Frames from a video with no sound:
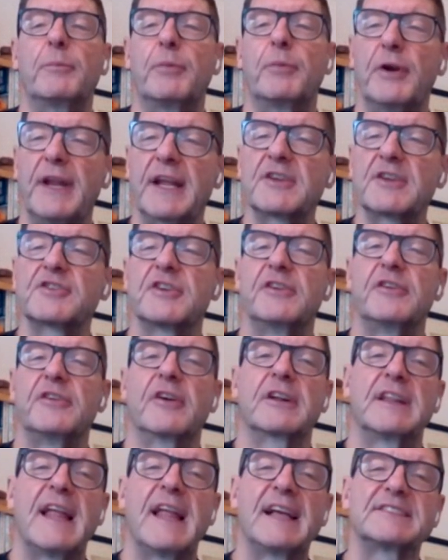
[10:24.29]
prediction
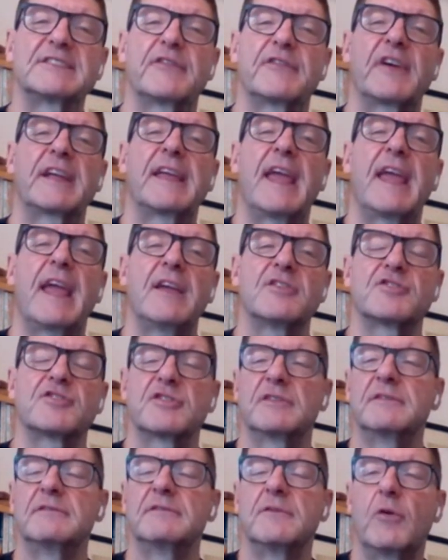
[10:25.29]
or
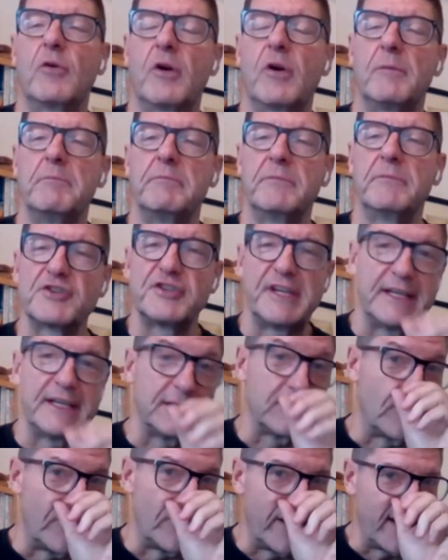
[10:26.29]
classification or
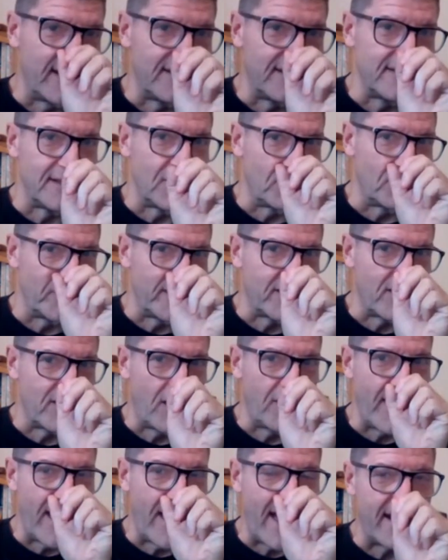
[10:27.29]
machine learning, we
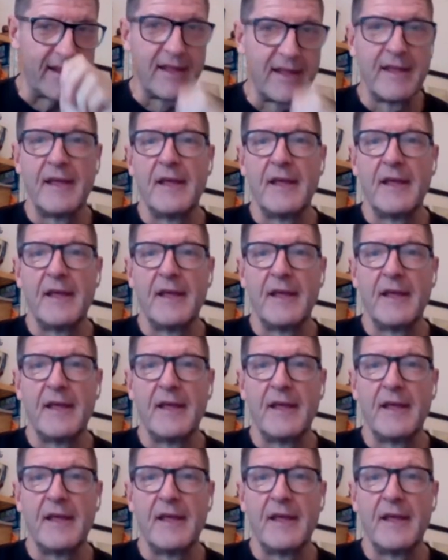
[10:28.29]
call that.